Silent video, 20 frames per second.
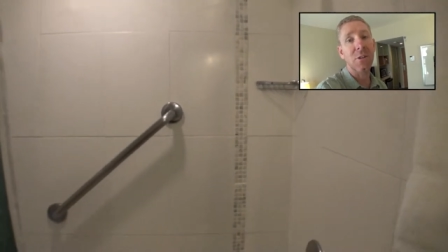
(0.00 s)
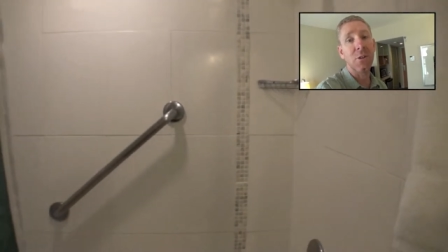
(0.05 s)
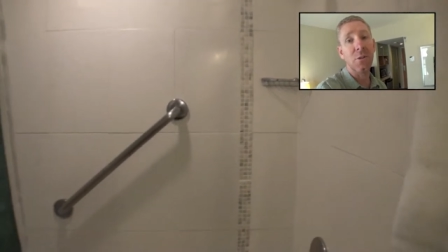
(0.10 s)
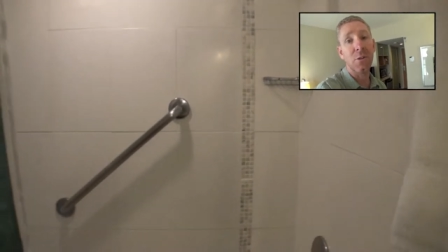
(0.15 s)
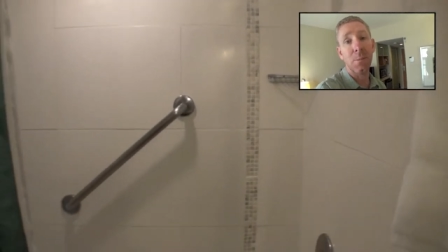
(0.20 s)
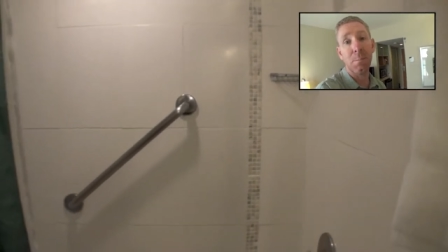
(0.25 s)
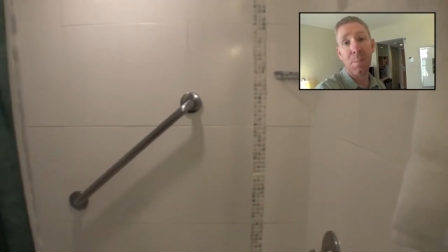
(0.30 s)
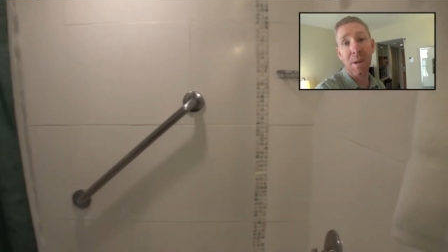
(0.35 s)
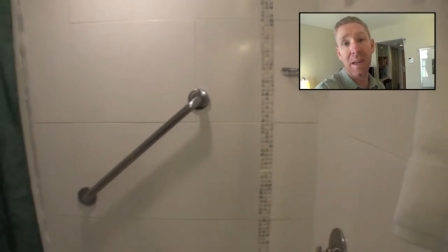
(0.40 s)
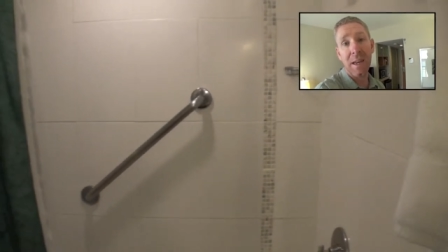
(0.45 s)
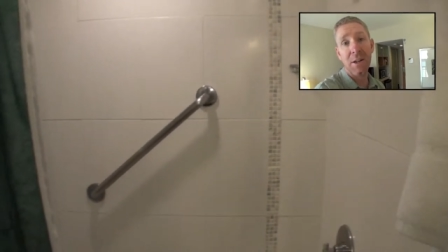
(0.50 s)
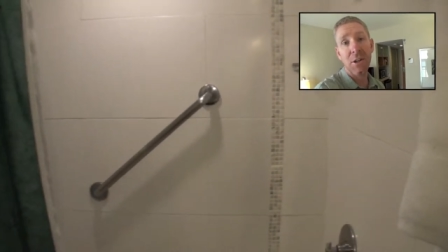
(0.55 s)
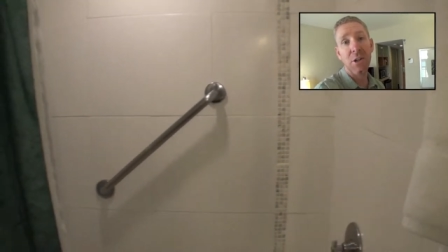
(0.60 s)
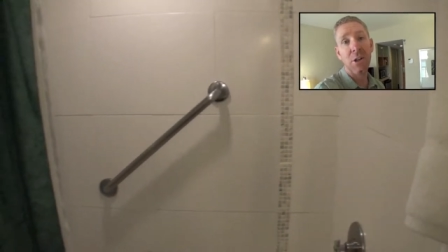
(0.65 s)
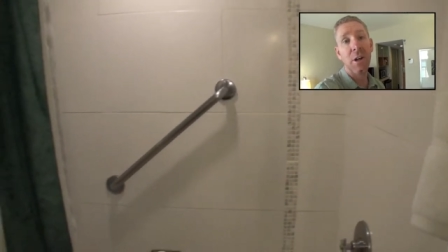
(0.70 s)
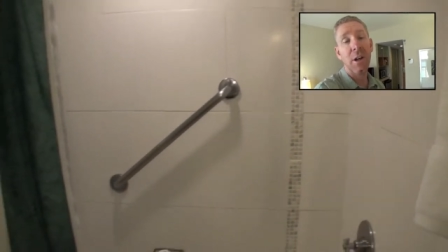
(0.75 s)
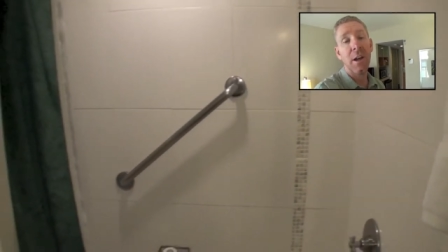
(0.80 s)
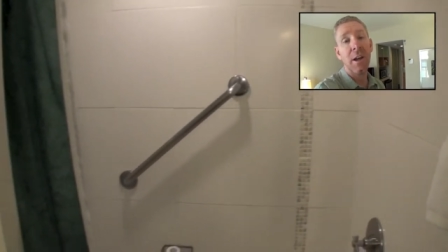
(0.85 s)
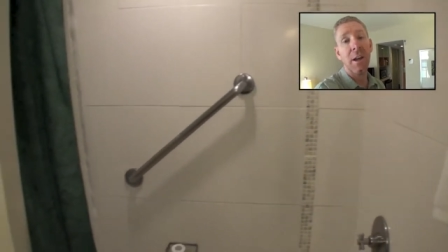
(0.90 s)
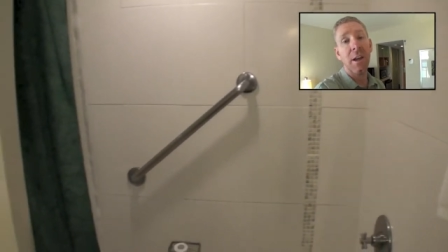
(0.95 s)
to the
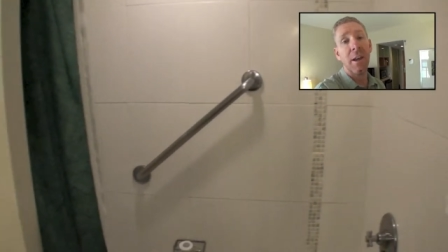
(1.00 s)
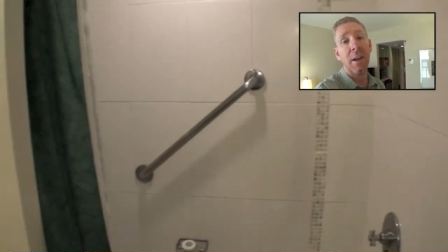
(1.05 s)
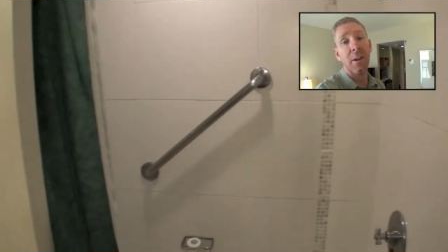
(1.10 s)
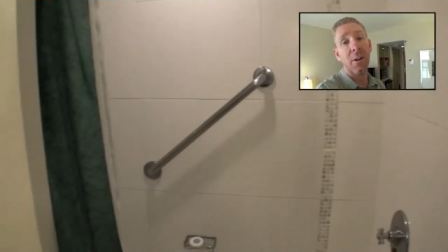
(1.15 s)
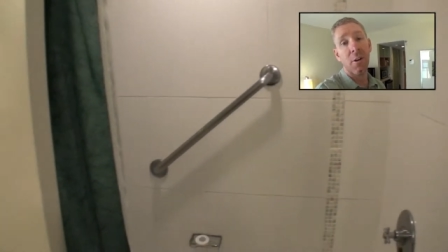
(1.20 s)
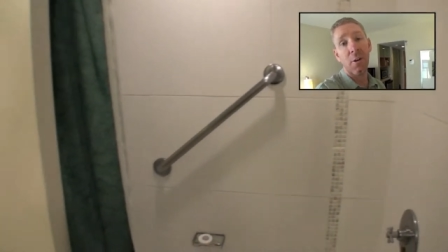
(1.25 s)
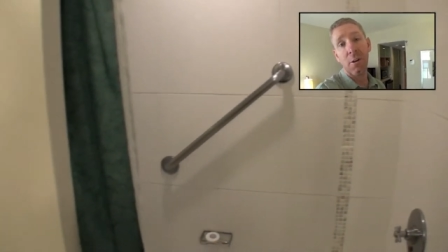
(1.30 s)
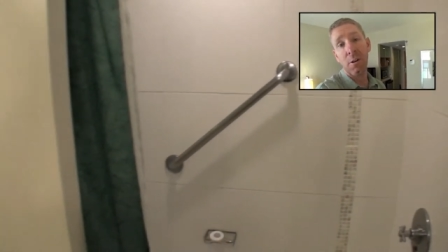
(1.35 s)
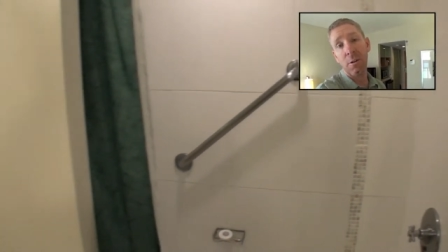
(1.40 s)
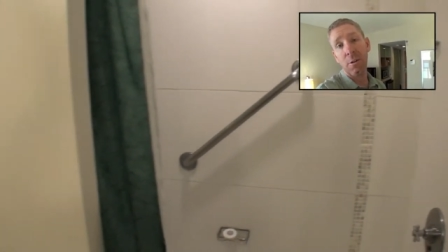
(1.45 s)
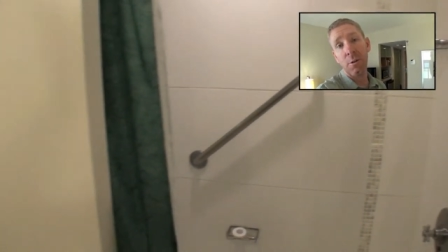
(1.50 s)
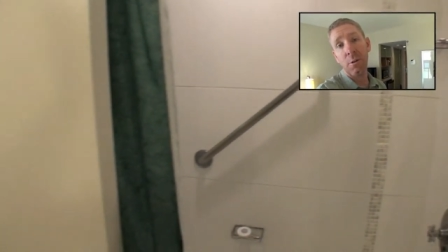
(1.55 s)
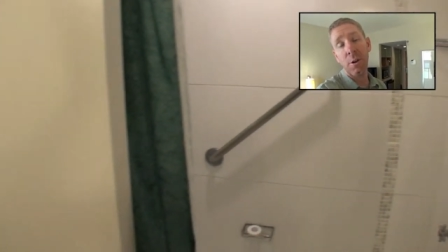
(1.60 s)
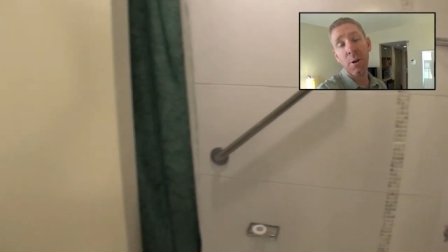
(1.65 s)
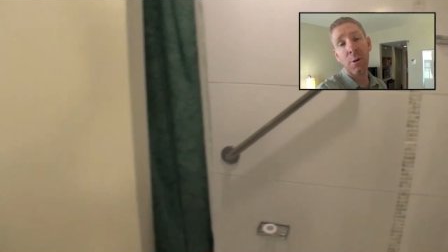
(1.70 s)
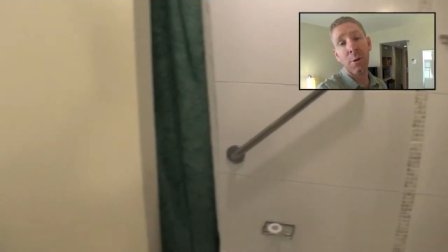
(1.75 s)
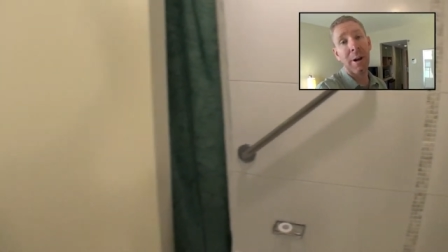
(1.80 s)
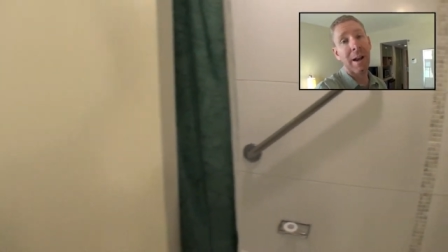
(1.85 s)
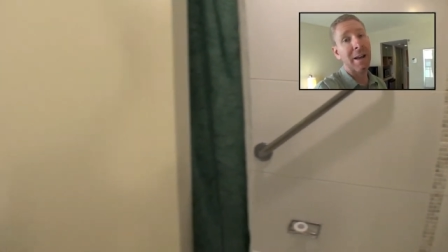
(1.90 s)
beach in Honolulu.